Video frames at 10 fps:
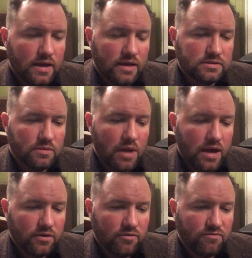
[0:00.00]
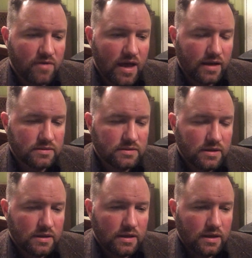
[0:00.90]
As a matter of fact,
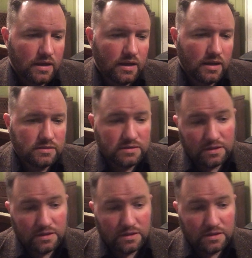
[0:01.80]
it's